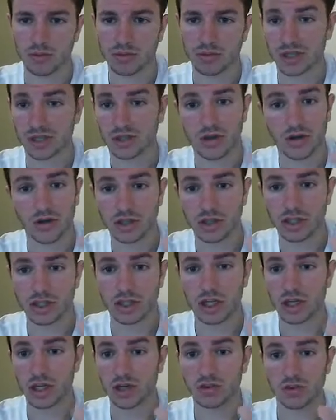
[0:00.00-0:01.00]
technology
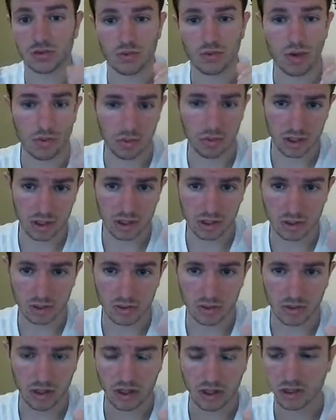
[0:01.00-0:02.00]
channels what we
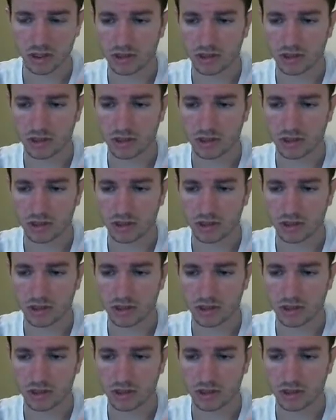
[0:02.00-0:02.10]
do.